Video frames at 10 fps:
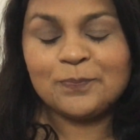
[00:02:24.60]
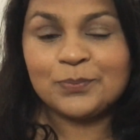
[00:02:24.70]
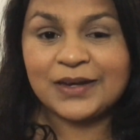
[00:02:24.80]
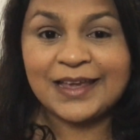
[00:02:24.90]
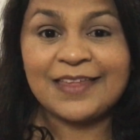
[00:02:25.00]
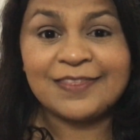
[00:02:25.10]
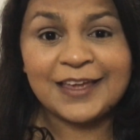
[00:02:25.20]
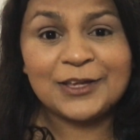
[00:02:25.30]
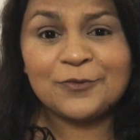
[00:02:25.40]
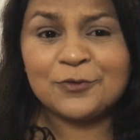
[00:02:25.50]
But again,
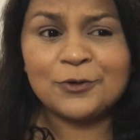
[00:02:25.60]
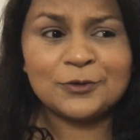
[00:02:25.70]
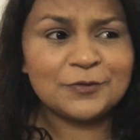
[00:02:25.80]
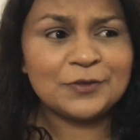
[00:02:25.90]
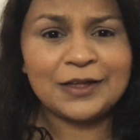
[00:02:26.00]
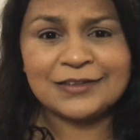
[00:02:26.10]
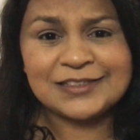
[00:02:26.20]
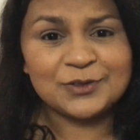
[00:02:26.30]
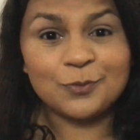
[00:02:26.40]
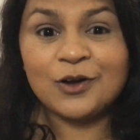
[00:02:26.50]
thank you for all of you that are
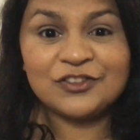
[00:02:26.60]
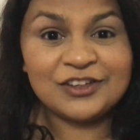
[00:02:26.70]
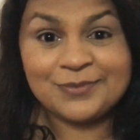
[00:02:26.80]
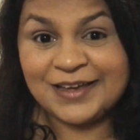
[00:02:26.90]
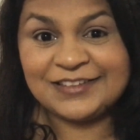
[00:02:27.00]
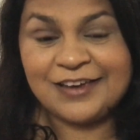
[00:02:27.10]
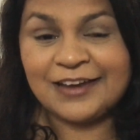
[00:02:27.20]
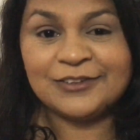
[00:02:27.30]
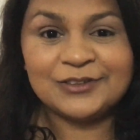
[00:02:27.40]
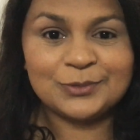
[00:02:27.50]
still watching my
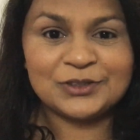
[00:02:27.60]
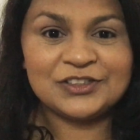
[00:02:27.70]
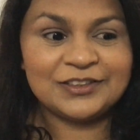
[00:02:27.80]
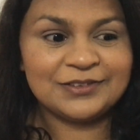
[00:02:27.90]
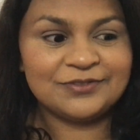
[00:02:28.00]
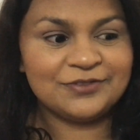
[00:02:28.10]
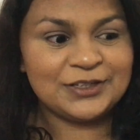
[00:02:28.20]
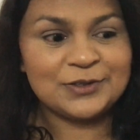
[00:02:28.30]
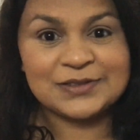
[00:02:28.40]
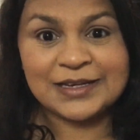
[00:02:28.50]
channel and watching
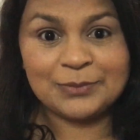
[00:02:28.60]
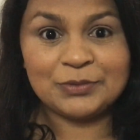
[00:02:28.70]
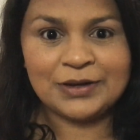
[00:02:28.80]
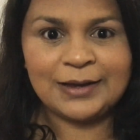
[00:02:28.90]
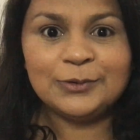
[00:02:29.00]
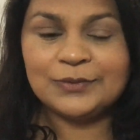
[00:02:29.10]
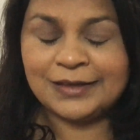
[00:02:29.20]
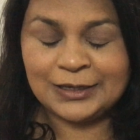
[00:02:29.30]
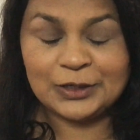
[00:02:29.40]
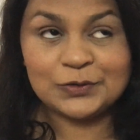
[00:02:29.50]
videos that I put out.
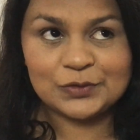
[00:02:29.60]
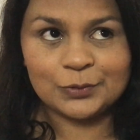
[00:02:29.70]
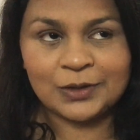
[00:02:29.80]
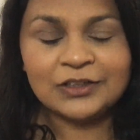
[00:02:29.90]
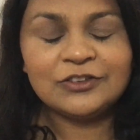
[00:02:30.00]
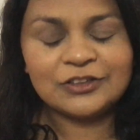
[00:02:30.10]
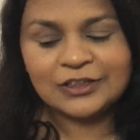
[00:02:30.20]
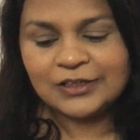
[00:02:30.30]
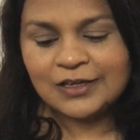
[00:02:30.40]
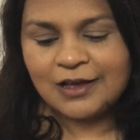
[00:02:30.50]
Thank you so much.
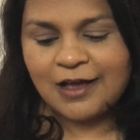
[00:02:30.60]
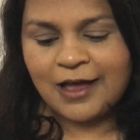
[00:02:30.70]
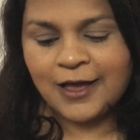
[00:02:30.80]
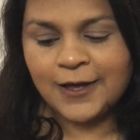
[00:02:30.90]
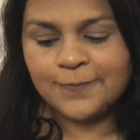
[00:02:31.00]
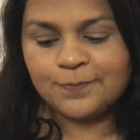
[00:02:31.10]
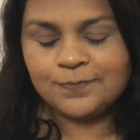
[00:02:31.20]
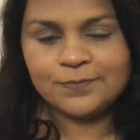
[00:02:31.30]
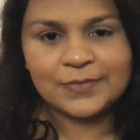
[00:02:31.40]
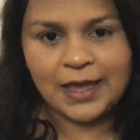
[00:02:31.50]

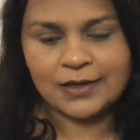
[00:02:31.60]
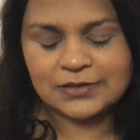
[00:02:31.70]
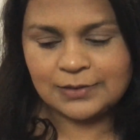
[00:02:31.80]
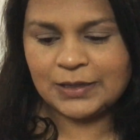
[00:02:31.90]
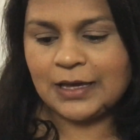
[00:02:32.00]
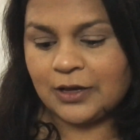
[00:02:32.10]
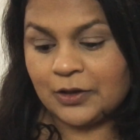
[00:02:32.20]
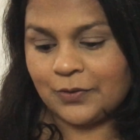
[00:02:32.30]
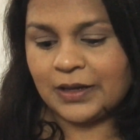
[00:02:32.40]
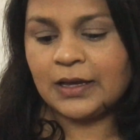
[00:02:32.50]
Yeah, so let me get
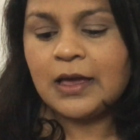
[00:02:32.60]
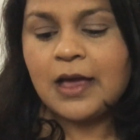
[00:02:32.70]
going.